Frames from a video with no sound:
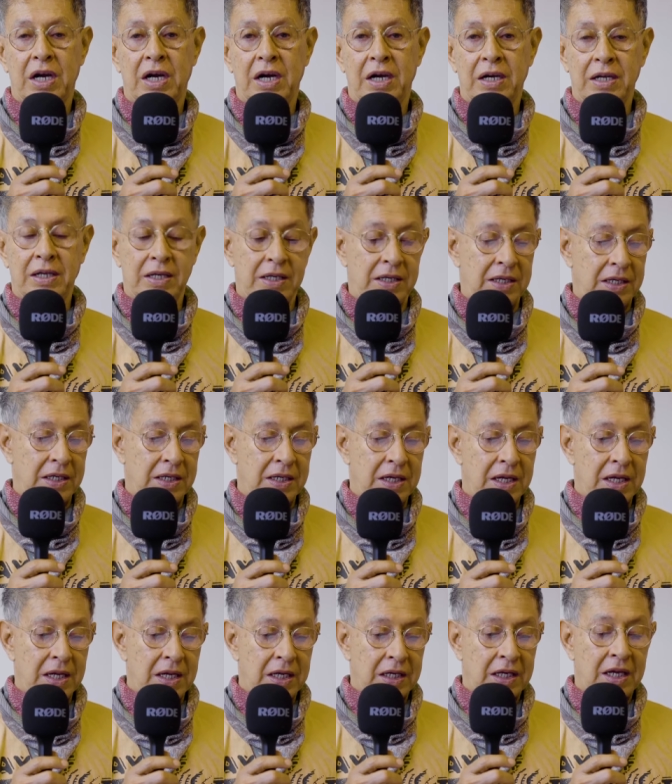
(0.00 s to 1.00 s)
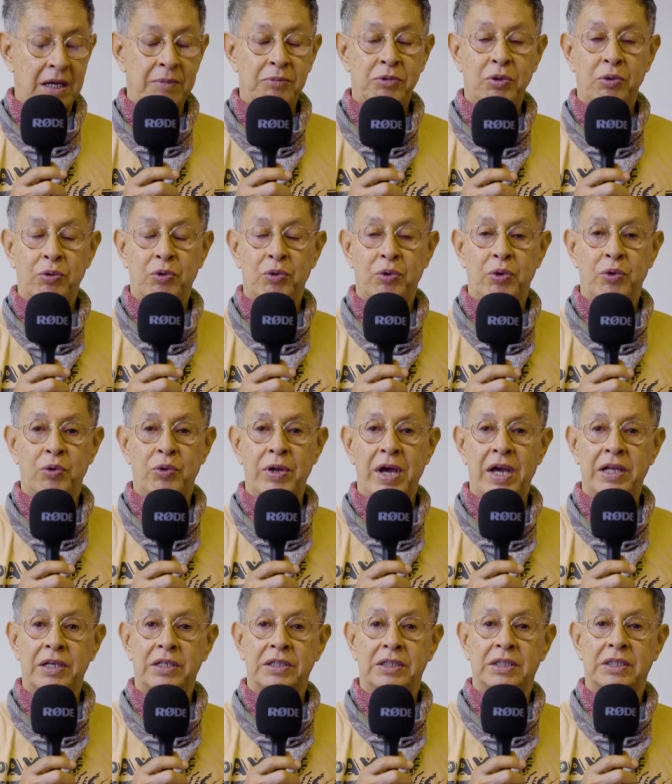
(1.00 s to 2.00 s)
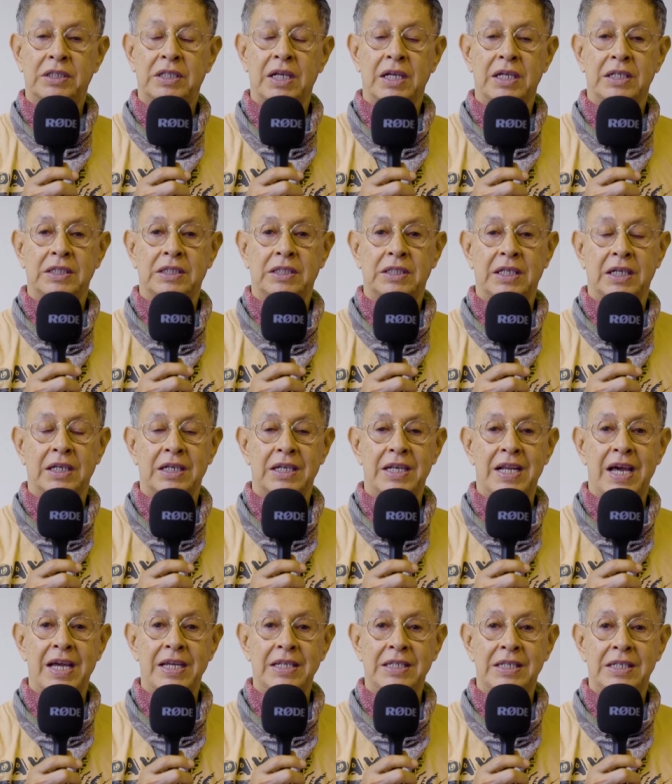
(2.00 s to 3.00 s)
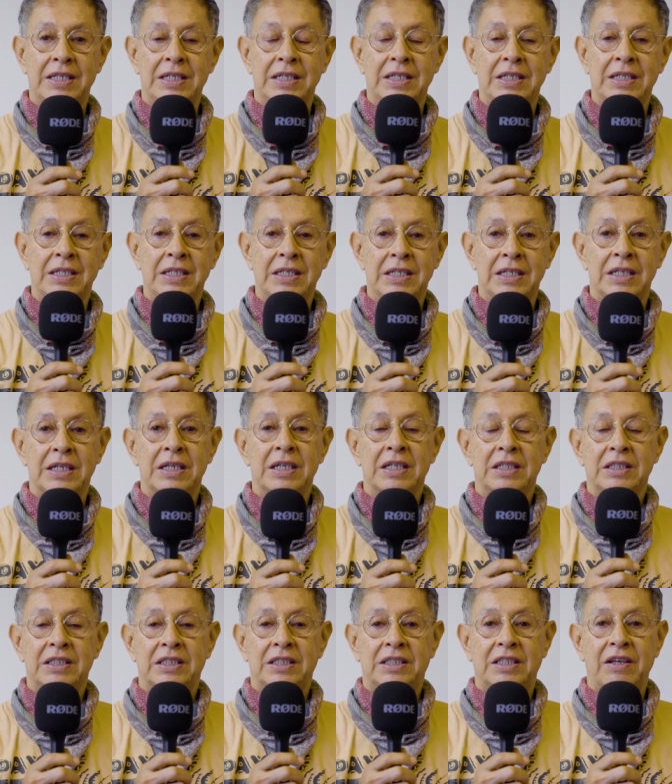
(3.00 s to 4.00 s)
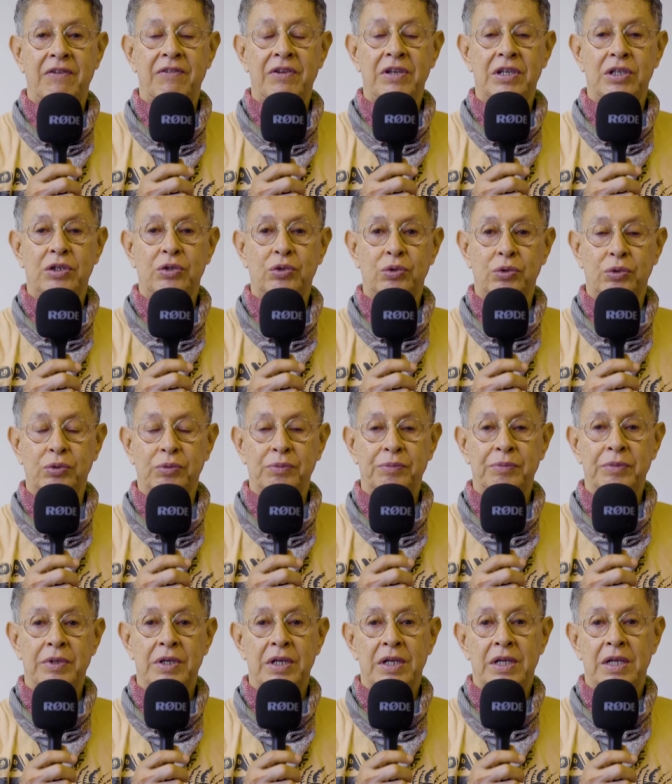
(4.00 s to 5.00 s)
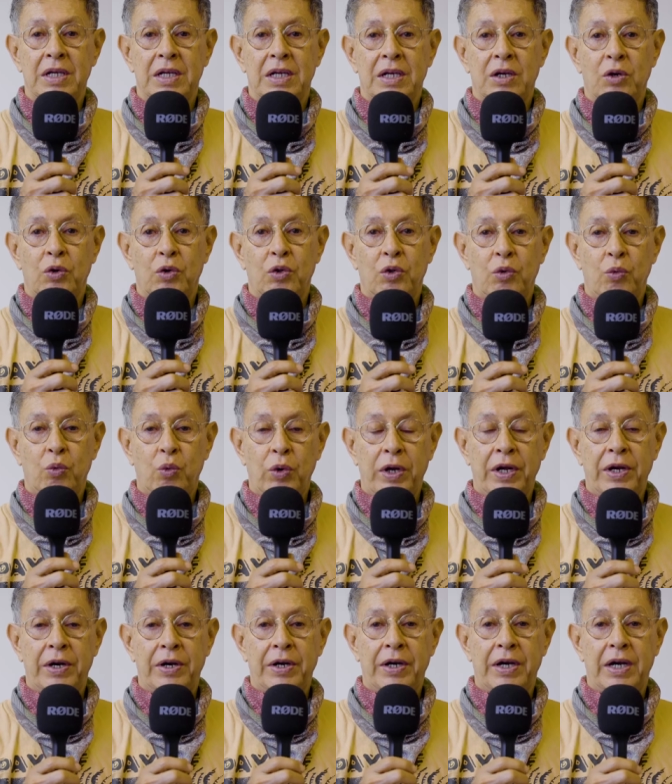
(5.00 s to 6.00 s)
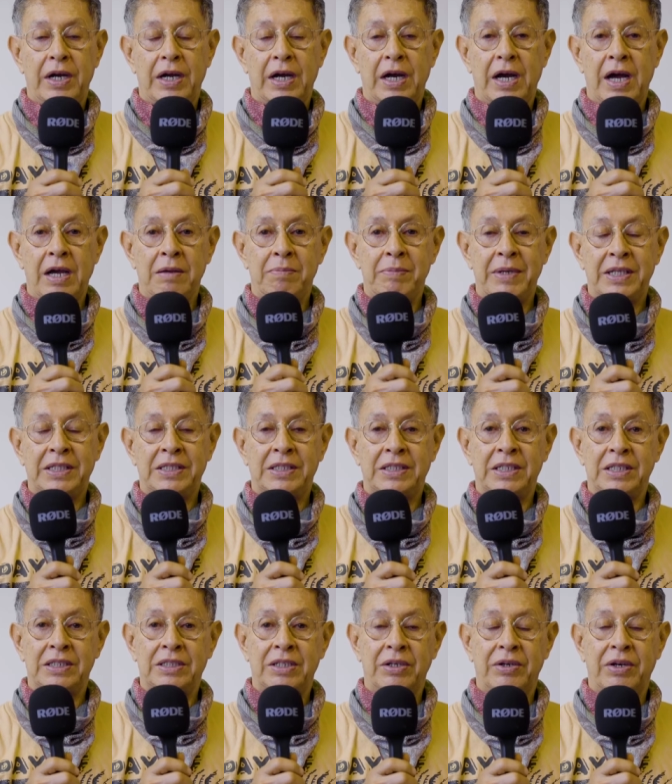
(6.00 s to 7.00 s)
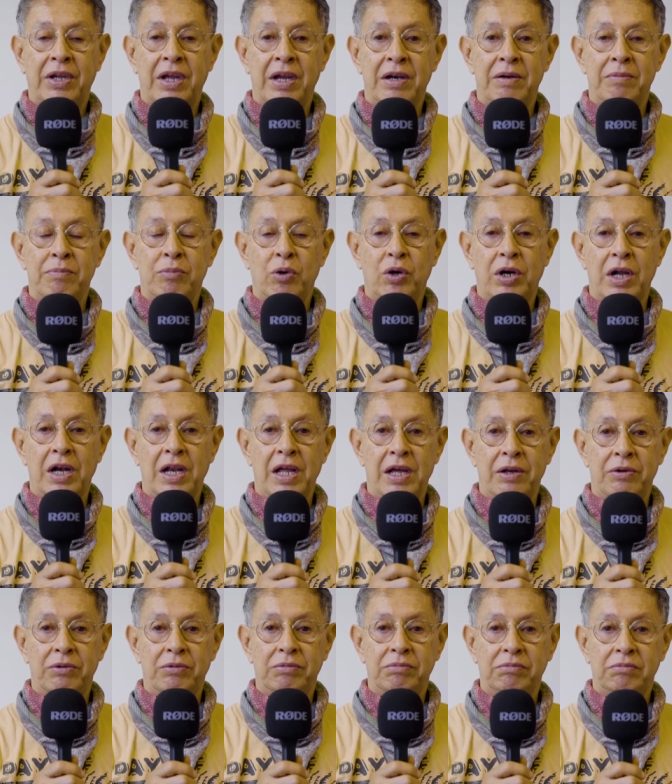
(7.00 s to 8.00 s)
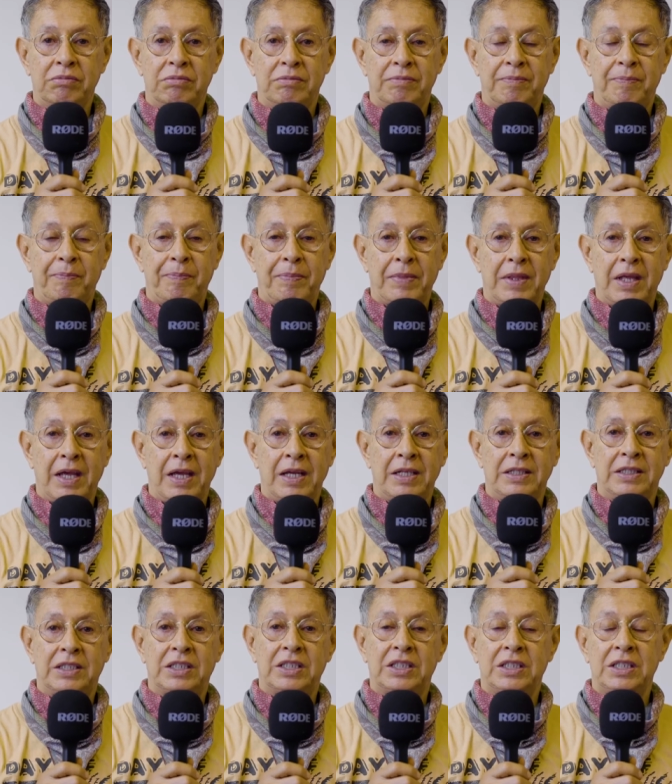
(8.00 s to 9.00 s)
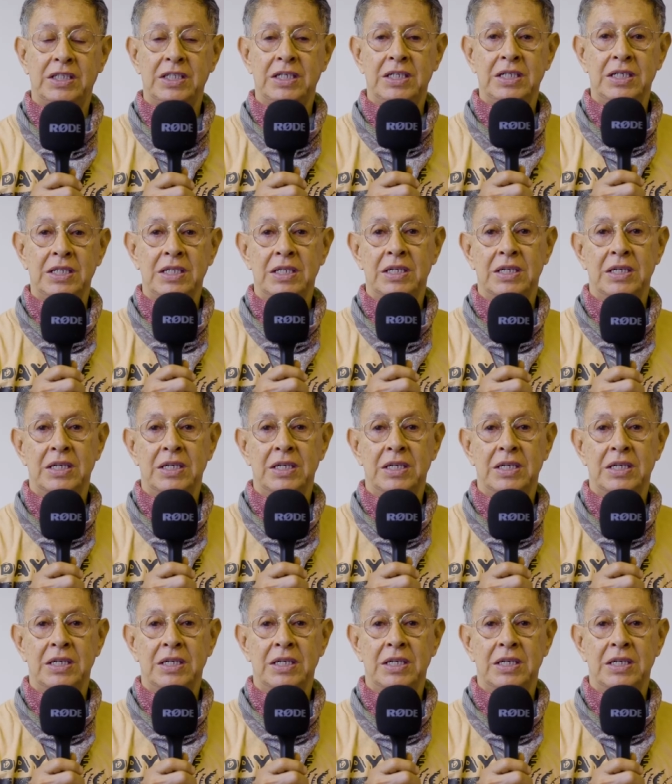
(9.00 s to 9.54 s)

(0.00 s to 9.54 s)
I came to the United States in 1972, where I met Sister Karen Boccalero, and she